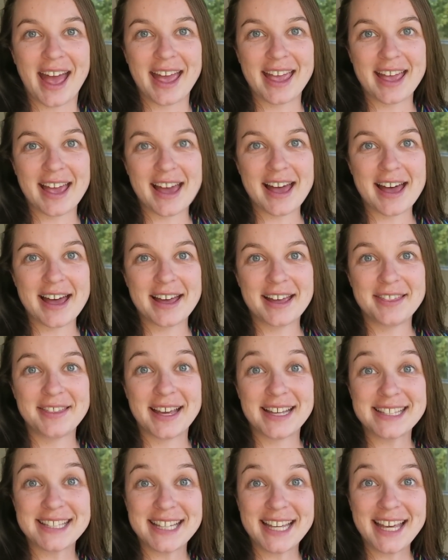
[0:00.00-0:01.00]
And
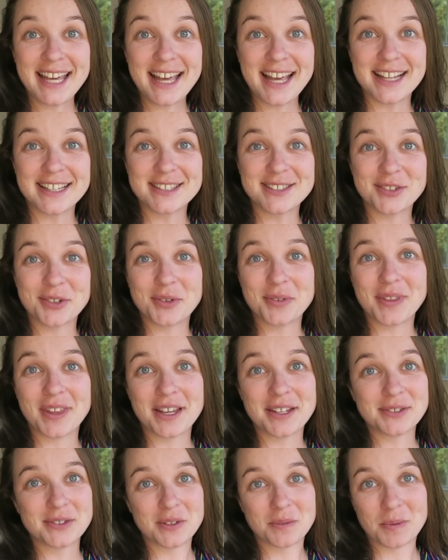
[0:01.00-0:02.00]
that's it. So
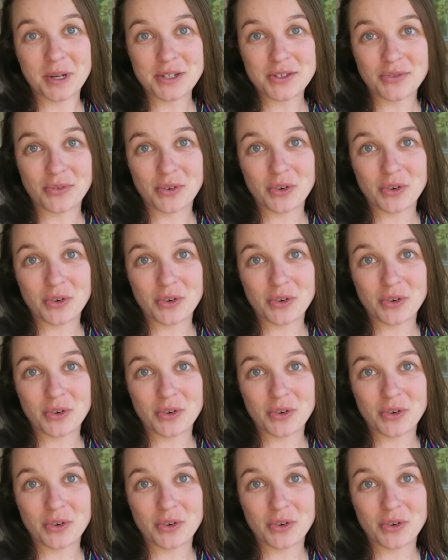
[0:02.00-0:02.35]
thanks so much